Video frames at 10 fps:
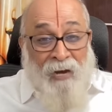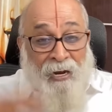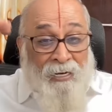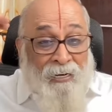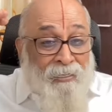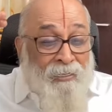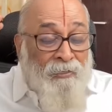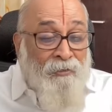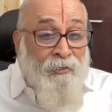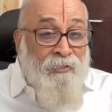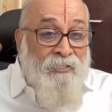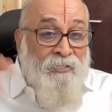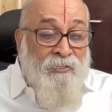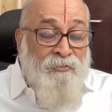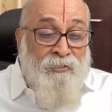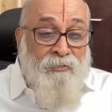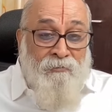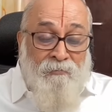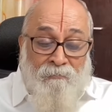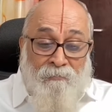Finally, he reached
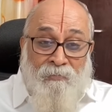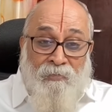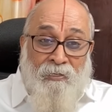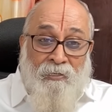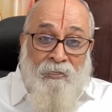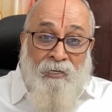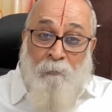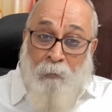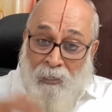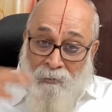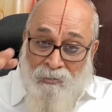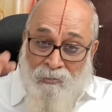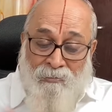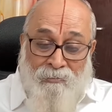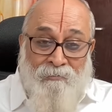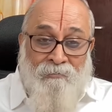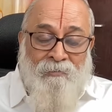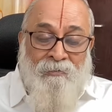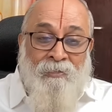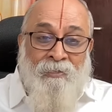a place
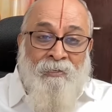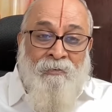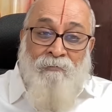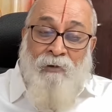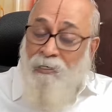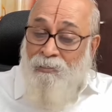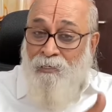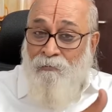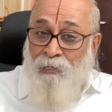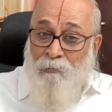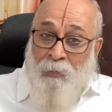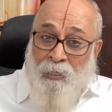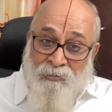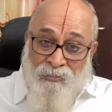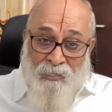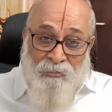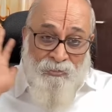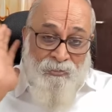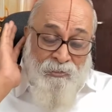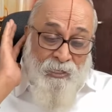where there were many
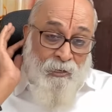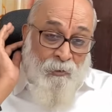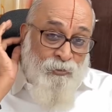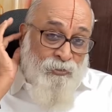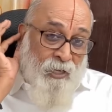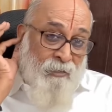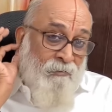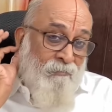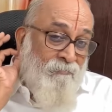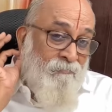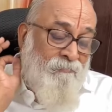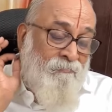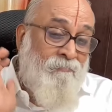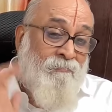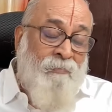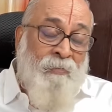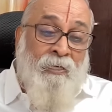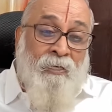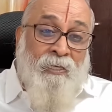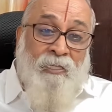saints sitting outside.
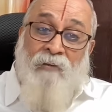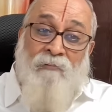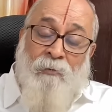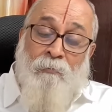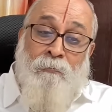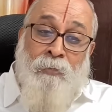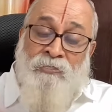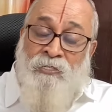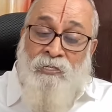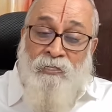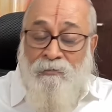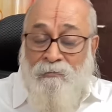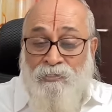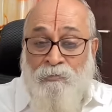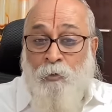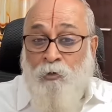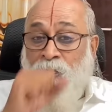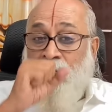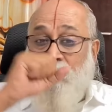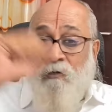They were busy
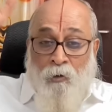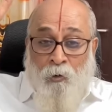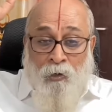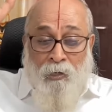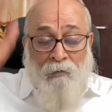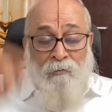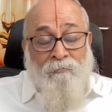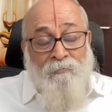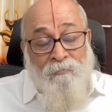smoking hookah.